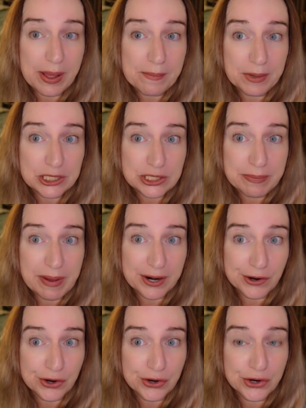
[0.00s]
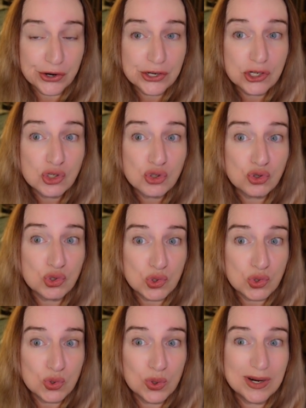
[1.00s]
much better
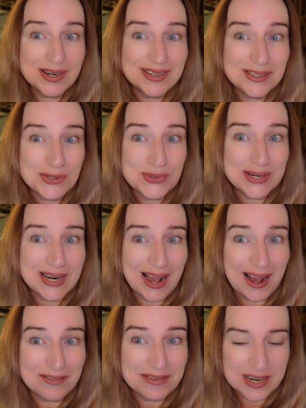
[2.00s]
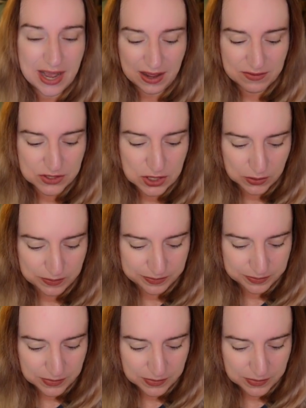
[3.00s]
to do it half and half. So